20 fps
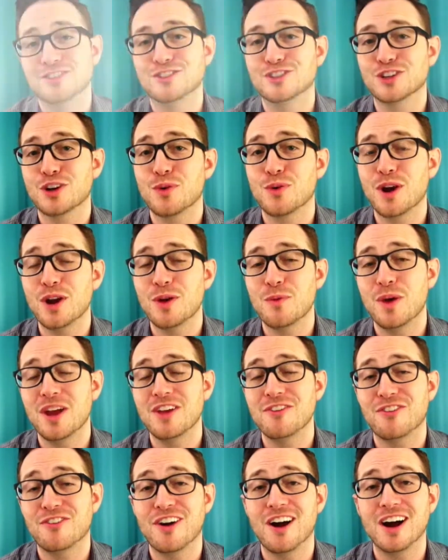is a great way
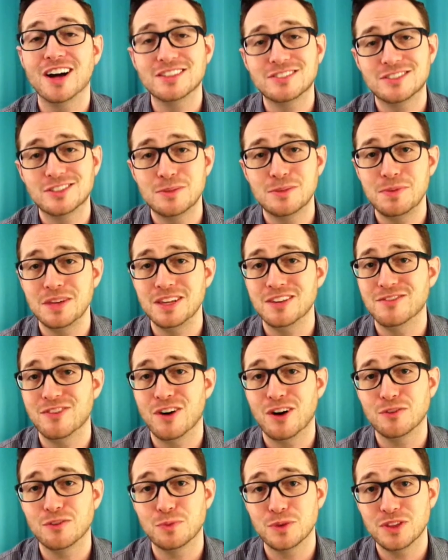for us to be
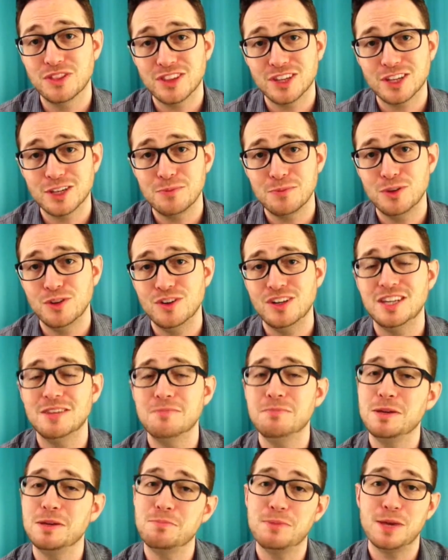involved with the community,
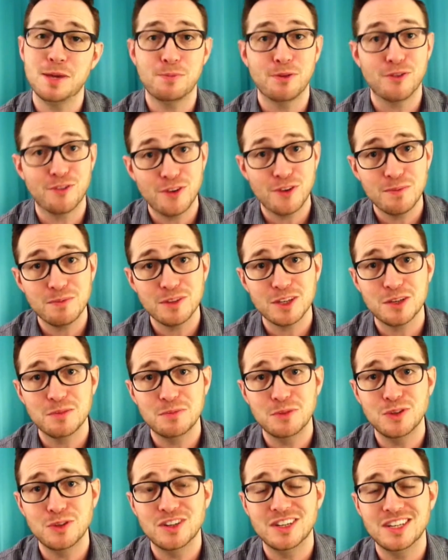meet people from the
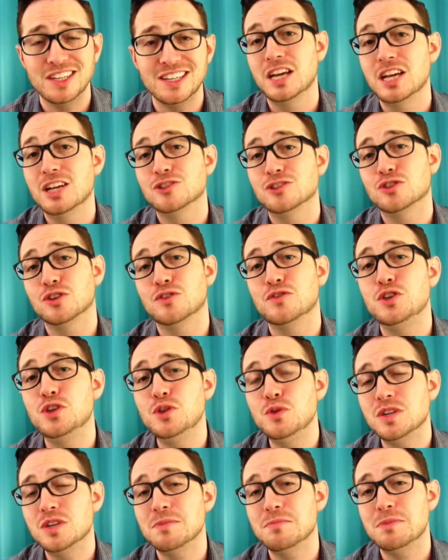community. So if
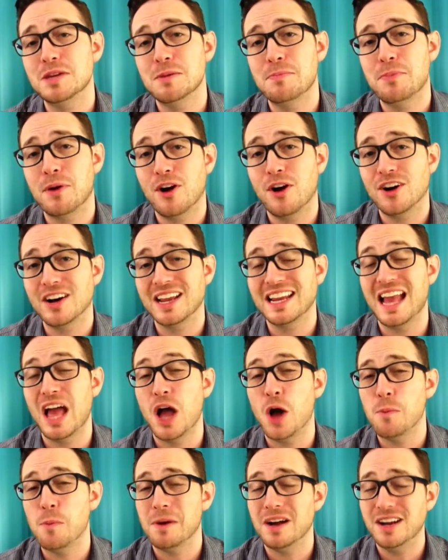you can be a part and
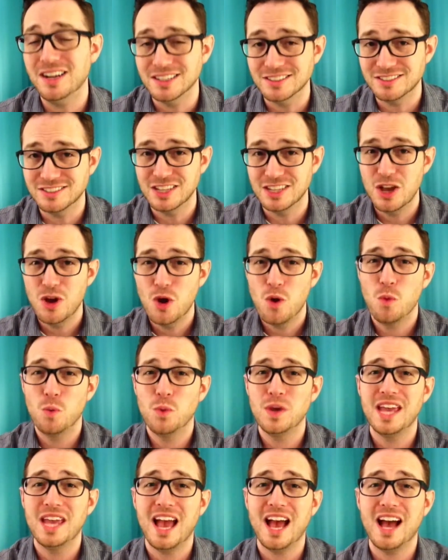help us,
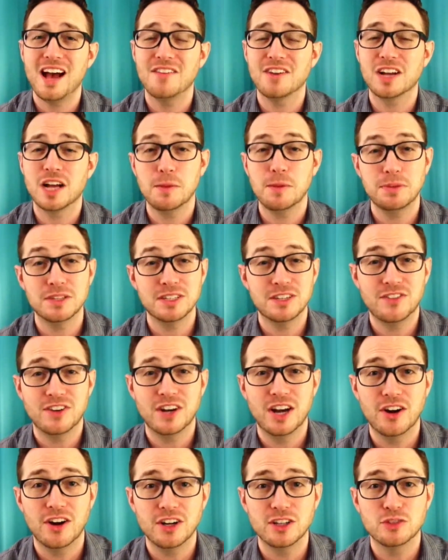we have a couple of
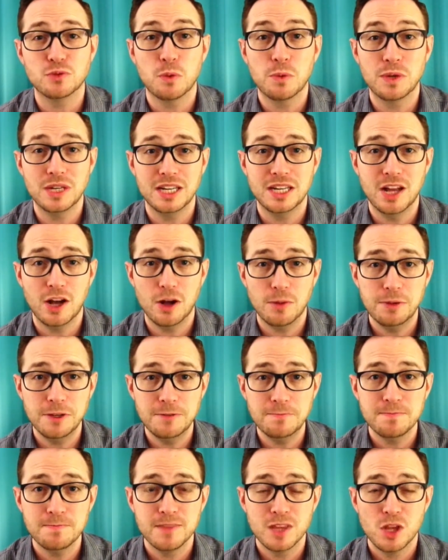different areas where we need help
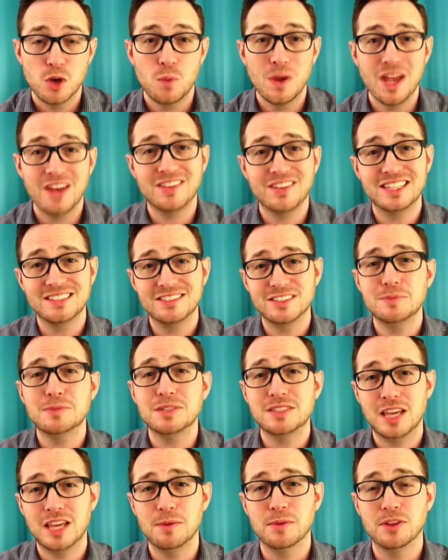in. We have an
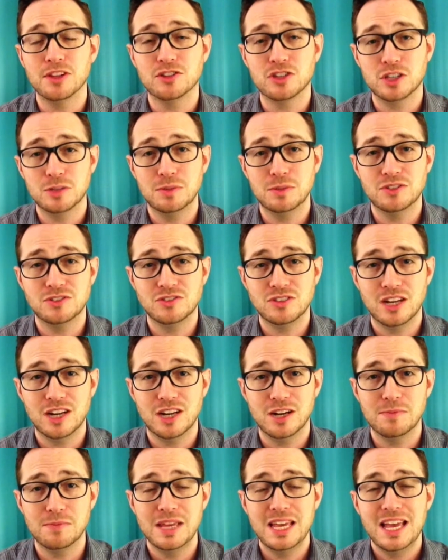exhibit table that's going to be set
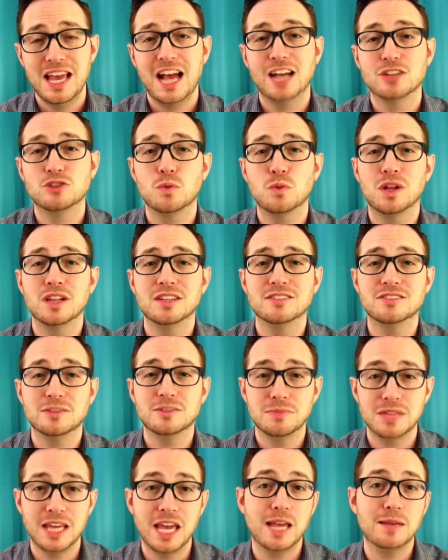up, as well as
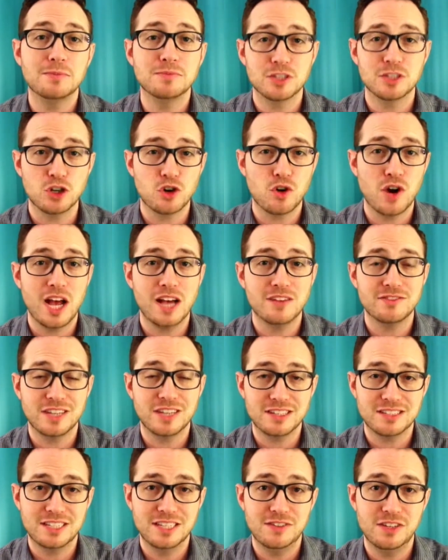some games and crafts
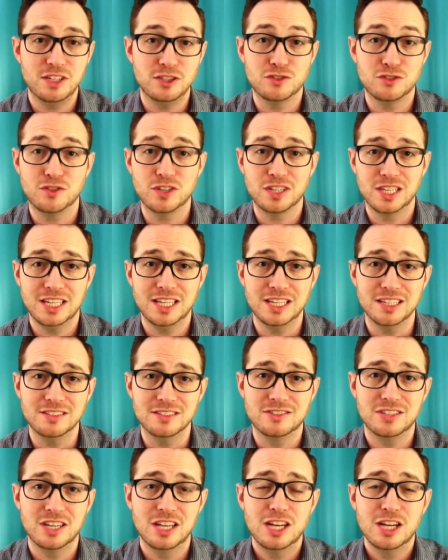activities for
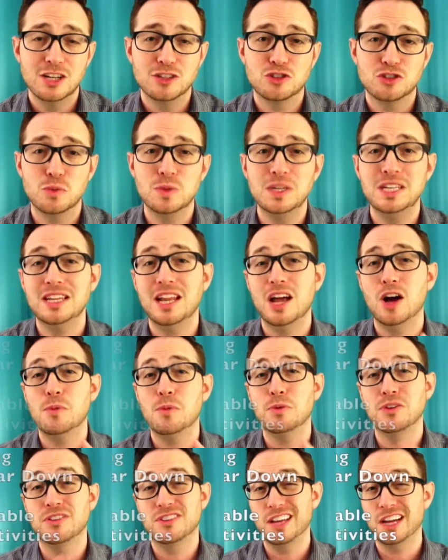kids. So we need
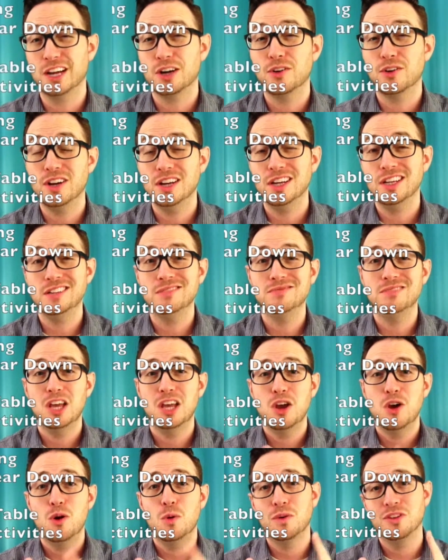help with decorating,
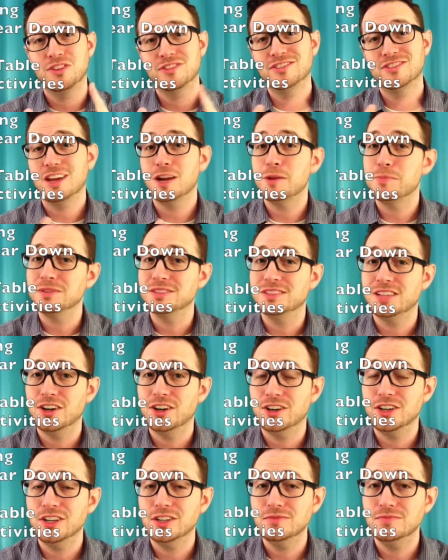with setup and
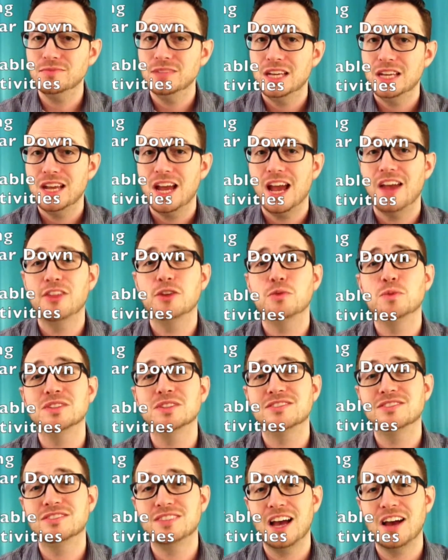teardown, and then with
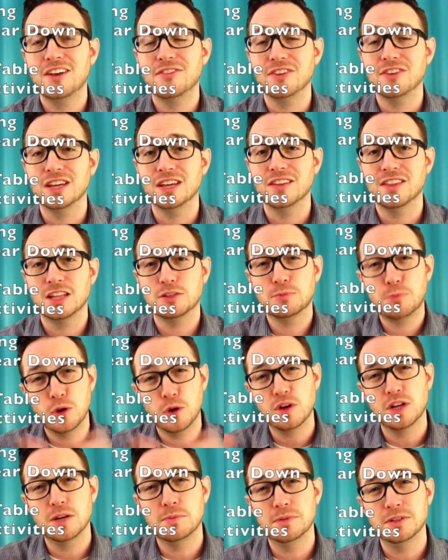staffing, and that's
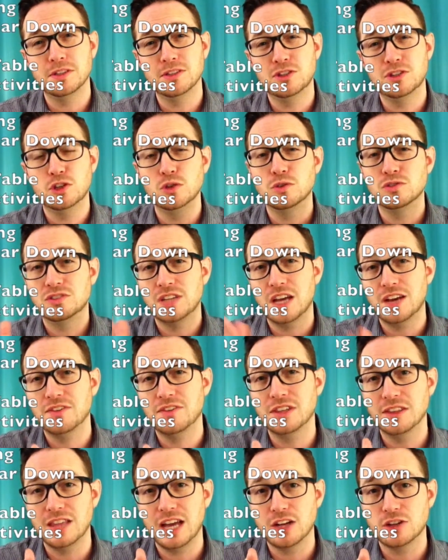broken up into
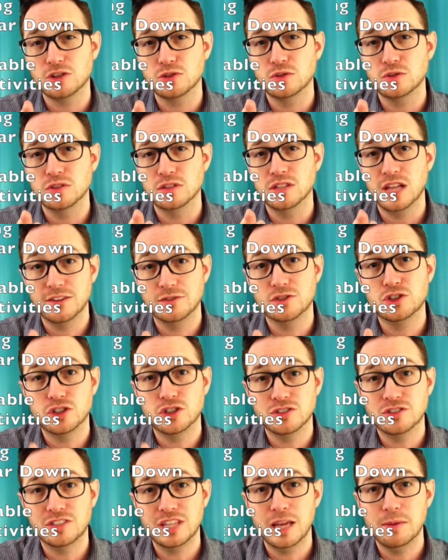staffing the actual
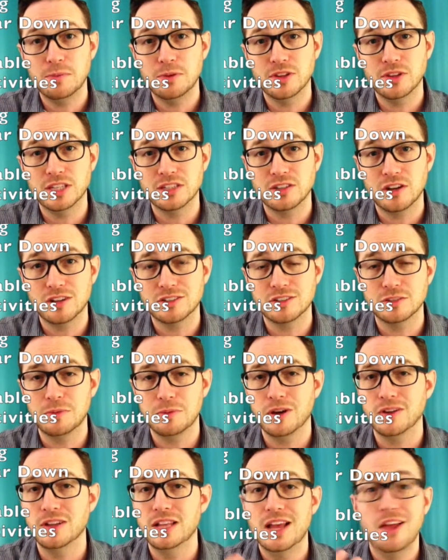Life.Church table that talks
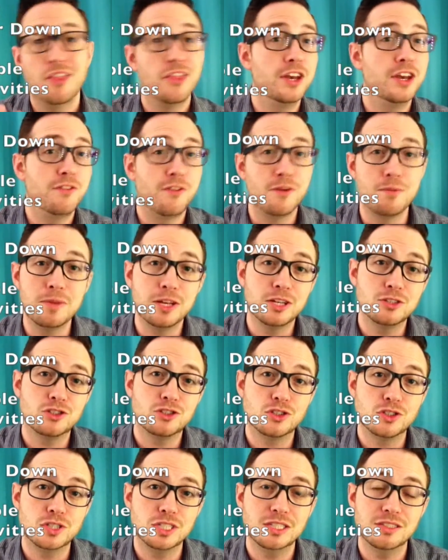about the different
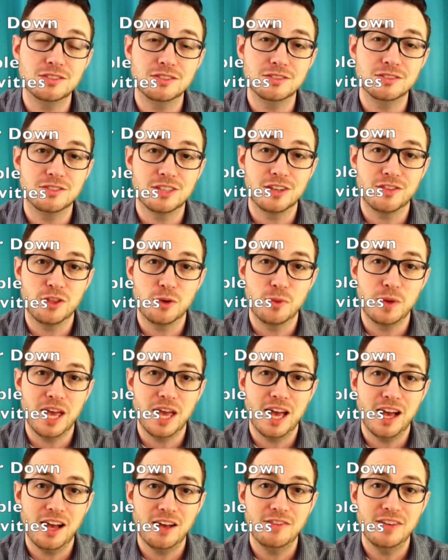ministries and stuff that we
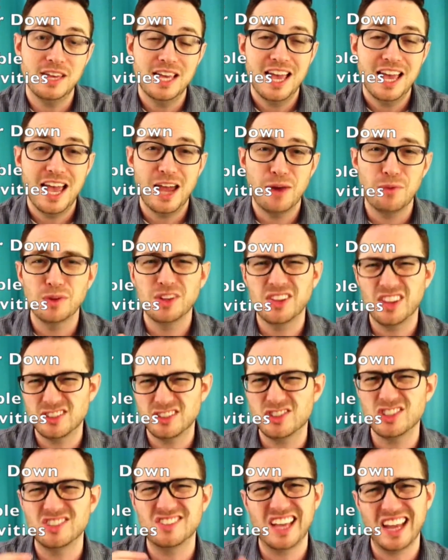have, and really
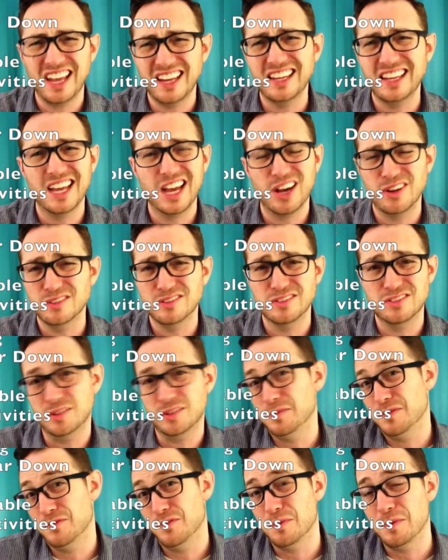that's just handing out
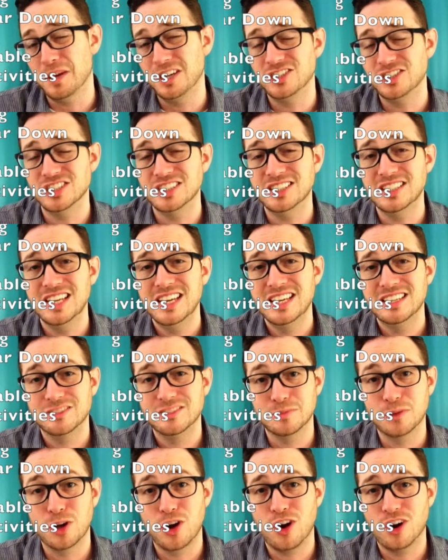some information,
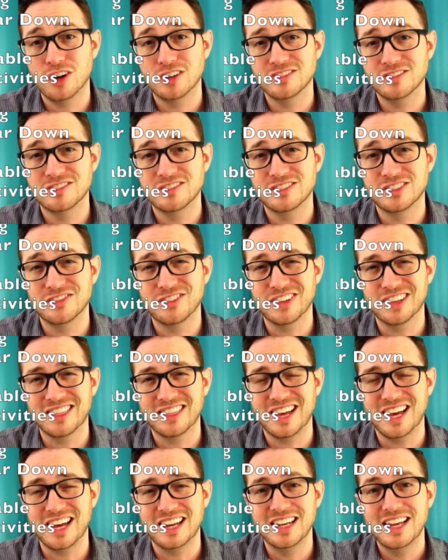some cards and stuff like
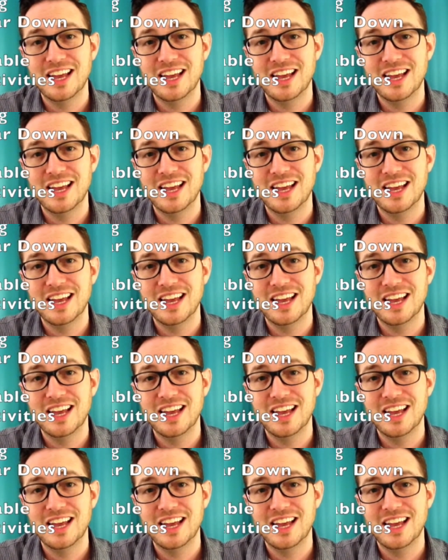that.